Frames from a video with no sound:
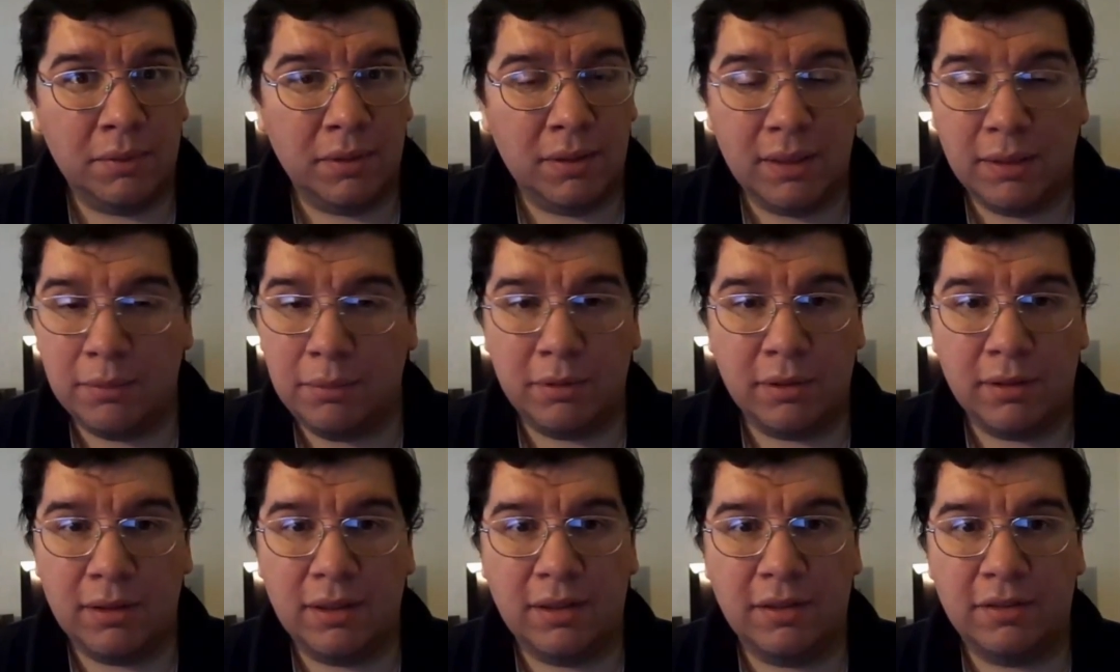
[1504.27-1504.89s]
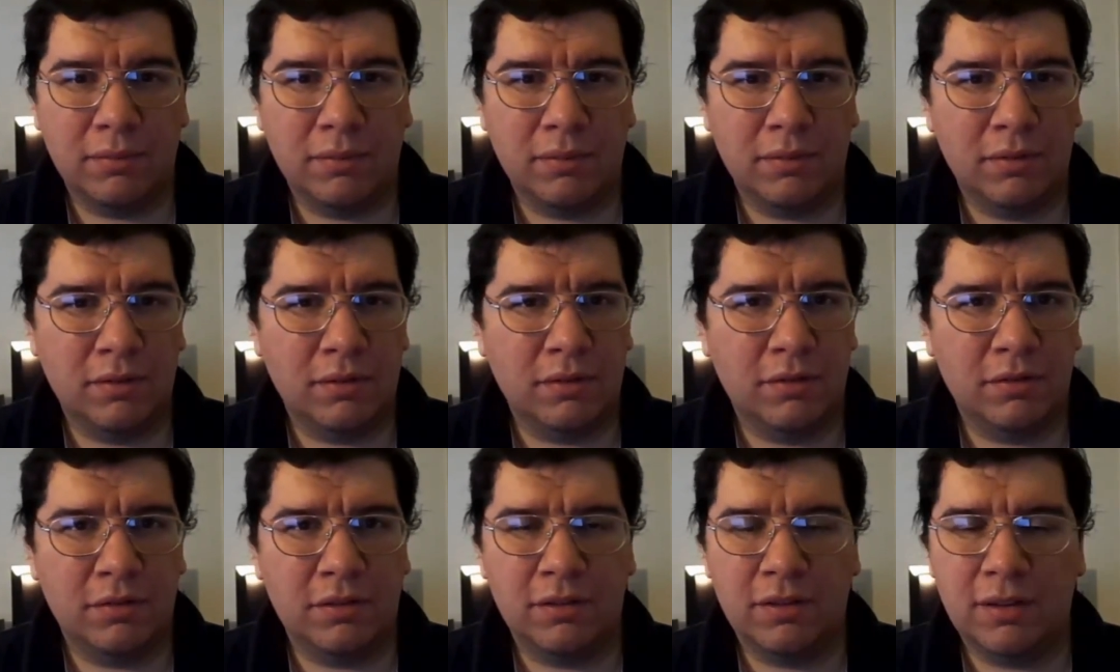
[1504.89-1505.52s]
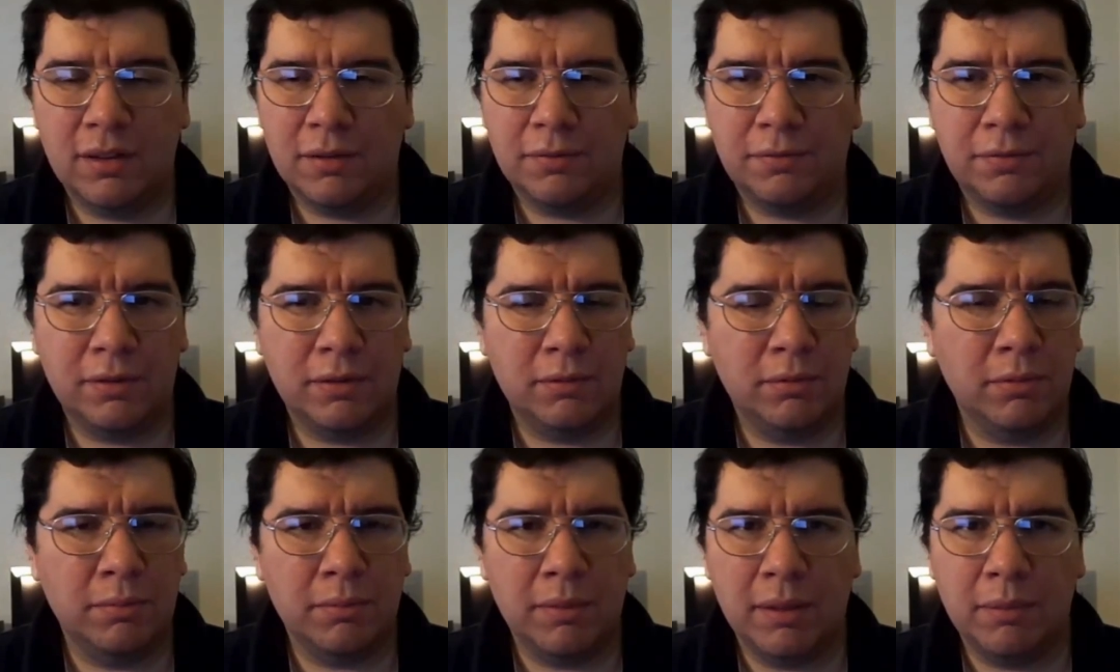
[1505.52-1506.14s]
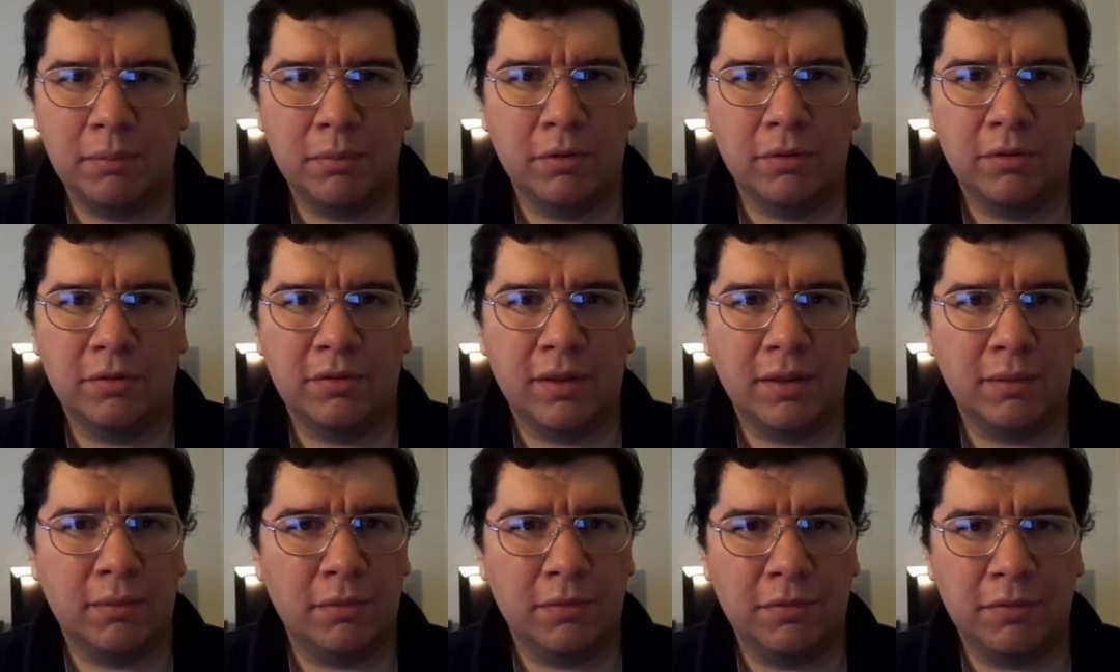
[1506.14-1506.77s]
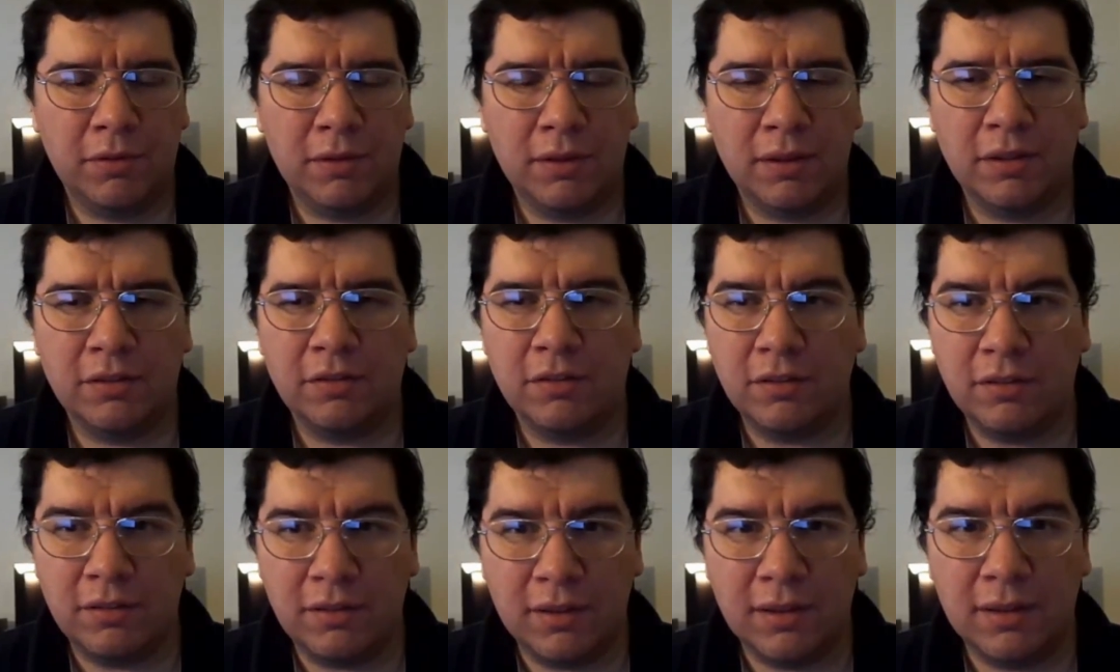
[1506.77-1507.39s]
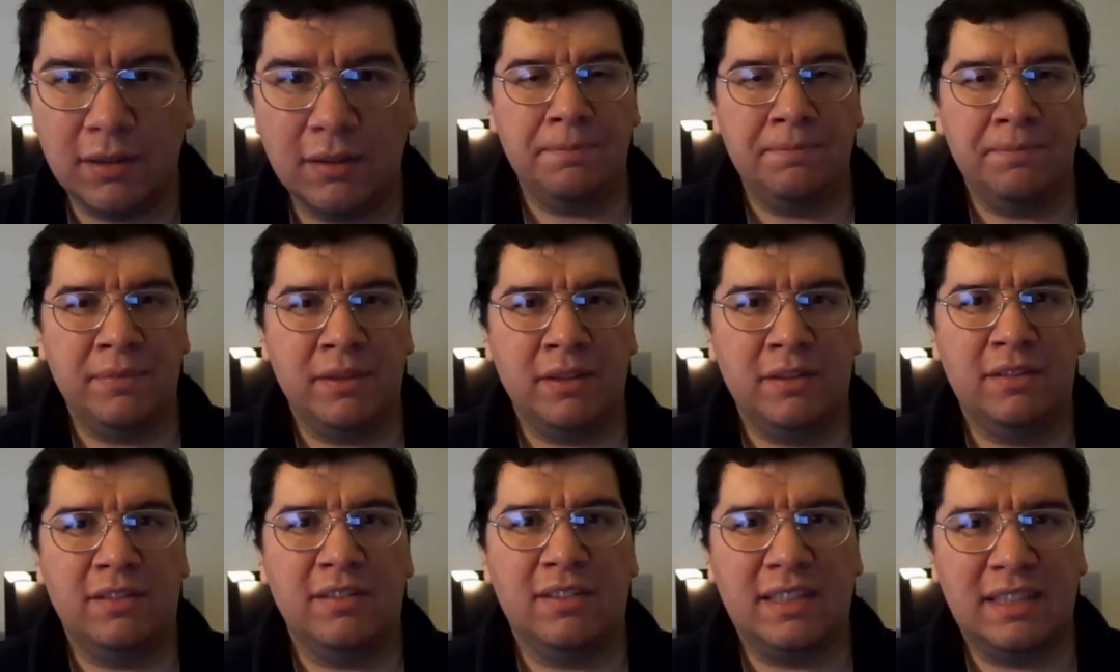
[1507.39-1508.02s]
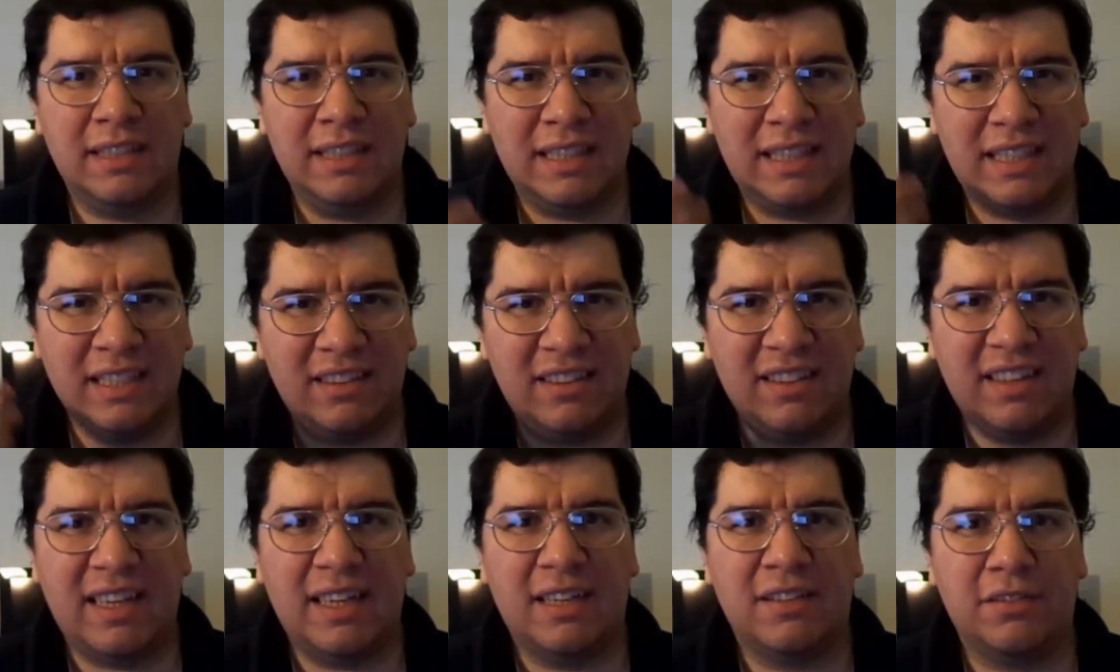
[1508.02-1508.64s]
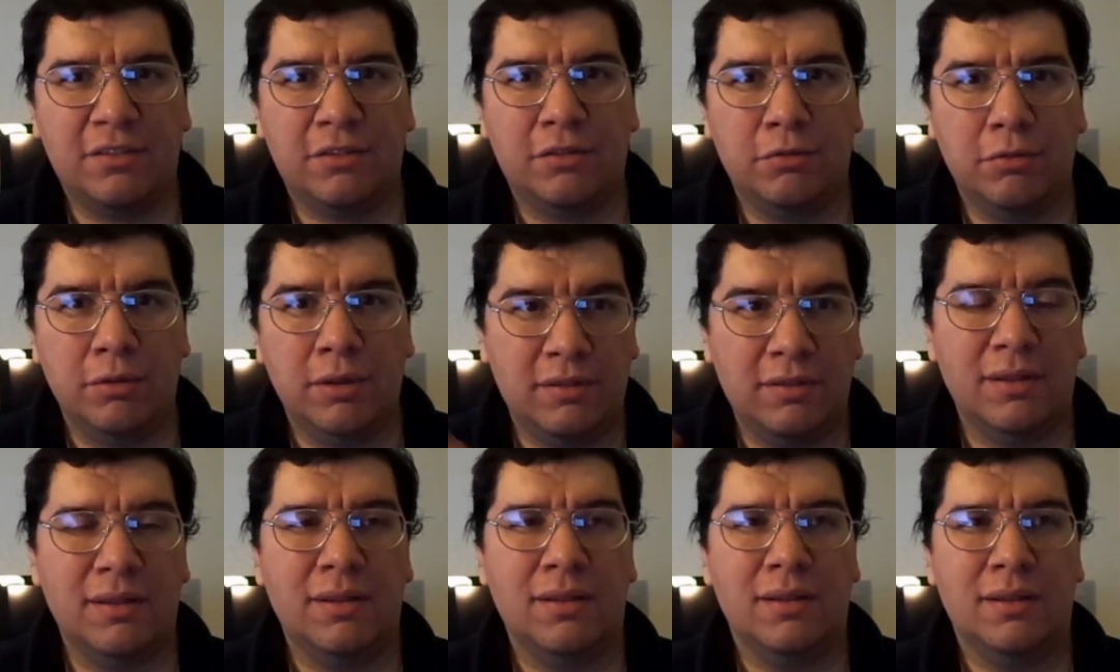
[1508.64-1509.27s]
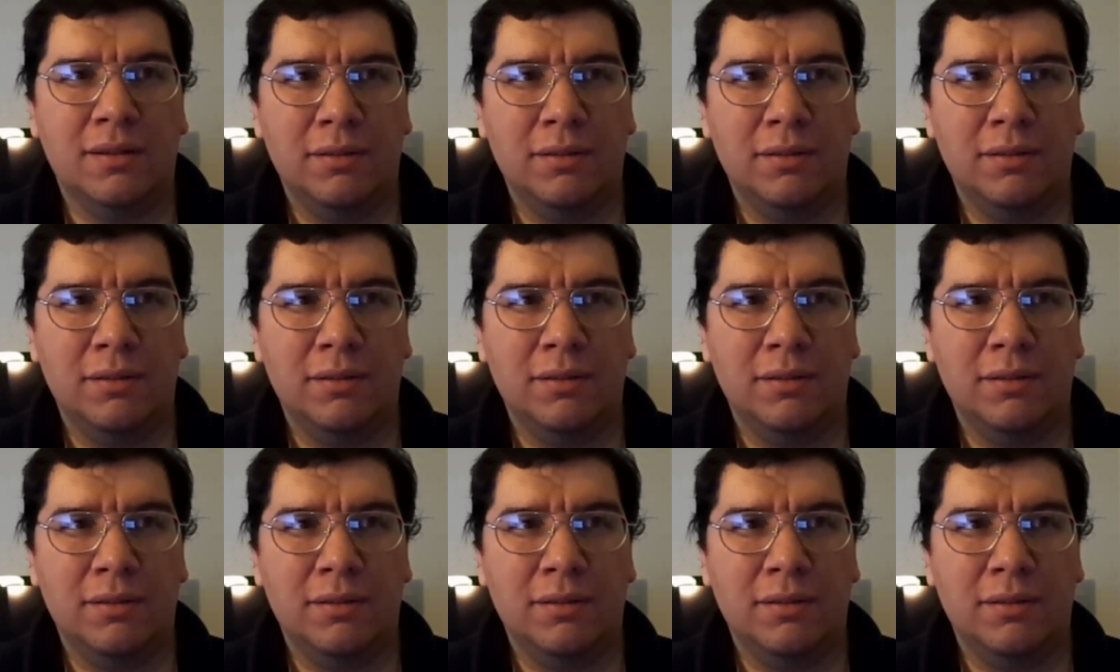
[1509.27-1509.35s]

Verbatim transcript: But nevertheless, she definitely remembers everything that she did since Click Tat Street